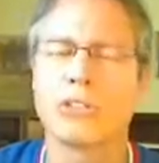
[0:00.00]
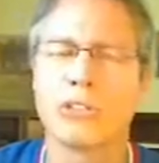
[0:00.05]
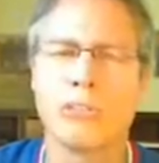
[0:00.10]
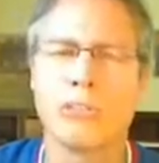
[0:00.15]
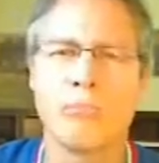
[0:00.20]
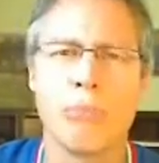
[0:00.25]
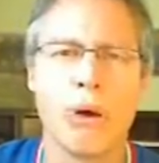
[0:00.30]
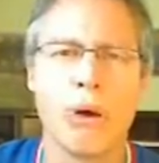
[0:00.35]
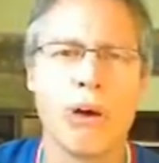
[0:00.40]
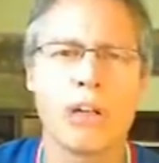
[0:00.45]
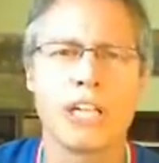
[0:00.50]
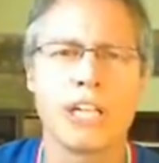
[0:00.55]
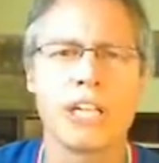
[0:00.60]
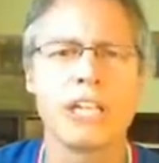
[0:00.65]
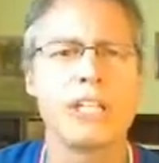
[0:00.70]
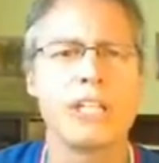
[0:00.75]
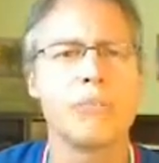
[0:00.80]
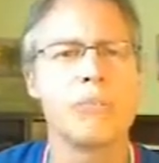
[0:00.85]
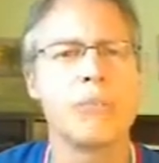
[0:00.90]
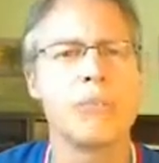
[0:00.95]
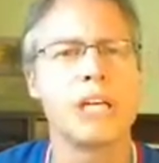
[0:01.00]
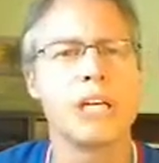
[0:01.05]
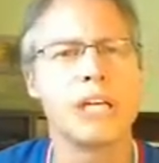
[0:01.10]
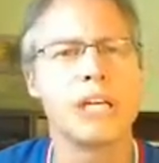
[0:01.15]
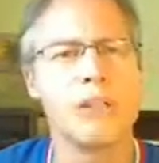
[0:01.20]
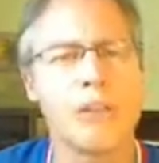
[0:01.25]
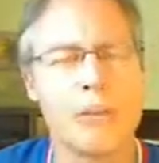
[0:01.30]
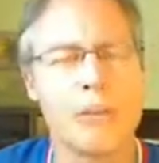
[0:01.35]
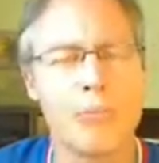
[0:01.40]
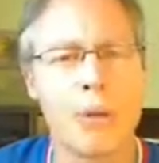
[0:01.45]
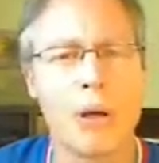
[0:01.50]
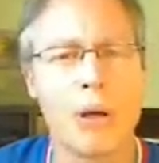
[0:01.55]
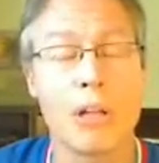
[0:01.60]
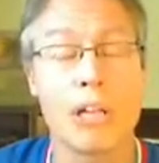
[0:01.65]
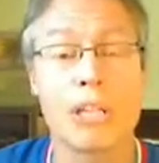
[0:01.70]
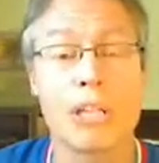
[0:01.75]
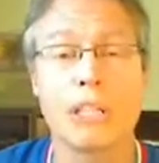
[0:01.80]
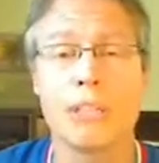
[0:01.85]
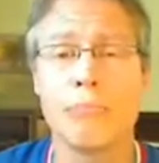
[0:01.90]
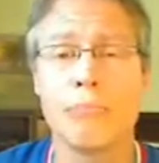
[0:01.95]
or the ball hitting the mid or ball
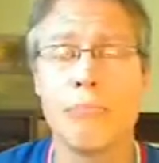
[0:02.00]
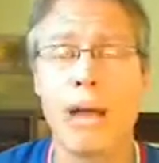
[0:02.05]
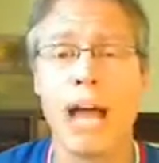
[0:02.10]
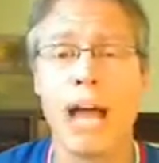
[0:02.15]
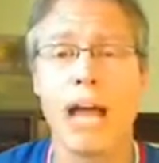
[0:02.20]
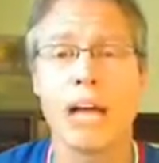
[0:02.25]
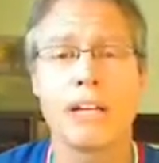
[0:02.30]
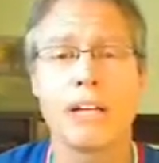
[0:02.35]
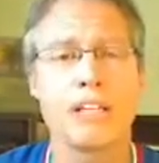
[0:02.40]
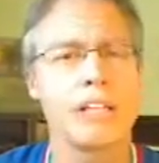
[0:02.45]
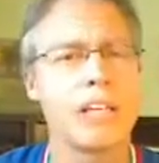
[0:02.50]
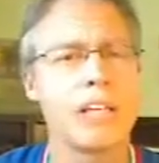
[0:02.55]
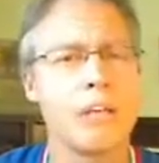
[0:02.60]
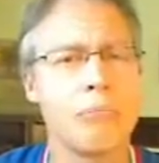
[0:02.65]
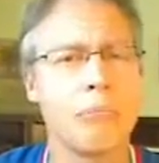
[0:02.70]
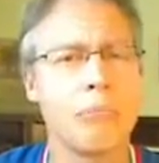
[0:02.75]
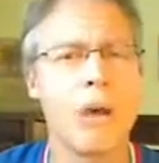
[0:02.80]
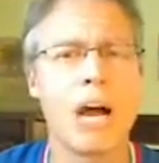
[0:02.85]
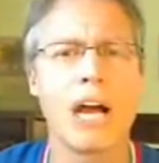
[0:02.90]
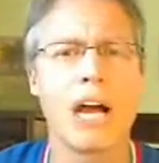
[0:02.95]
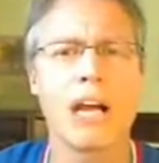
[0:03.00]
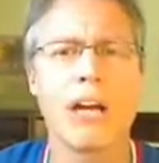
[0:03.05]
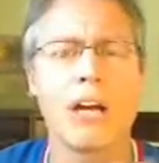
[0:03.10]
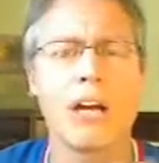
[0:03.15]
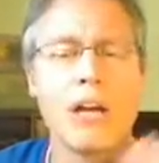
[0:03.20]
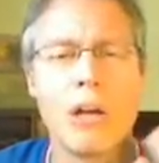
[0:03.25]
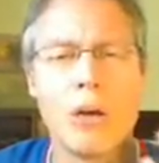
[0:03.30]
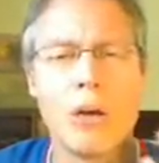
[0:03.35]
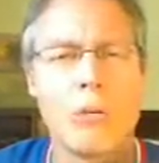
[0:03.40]
hitting the bat or the umpire.